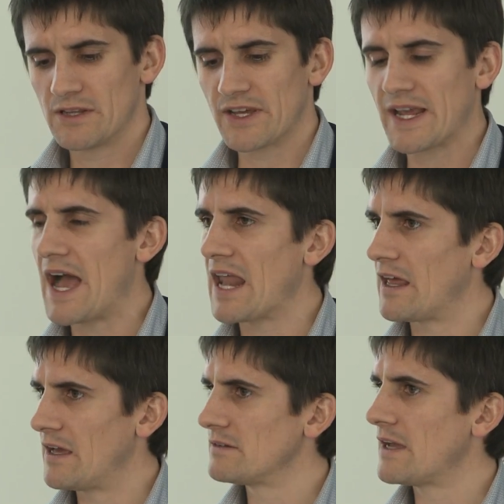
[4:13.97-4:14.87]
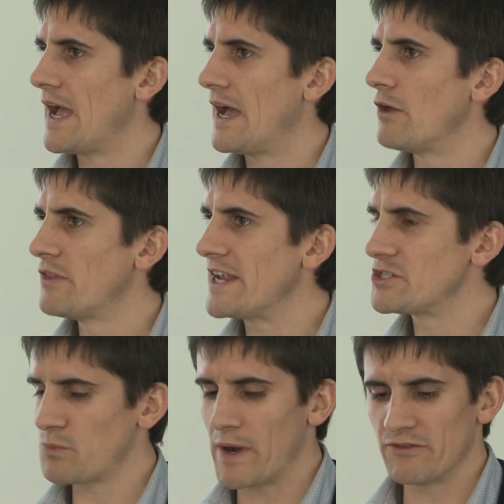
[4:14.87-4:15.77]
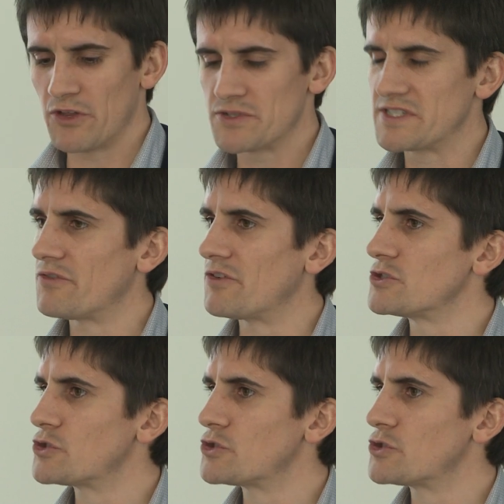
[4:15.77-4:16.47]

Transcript: The colour, each one of those different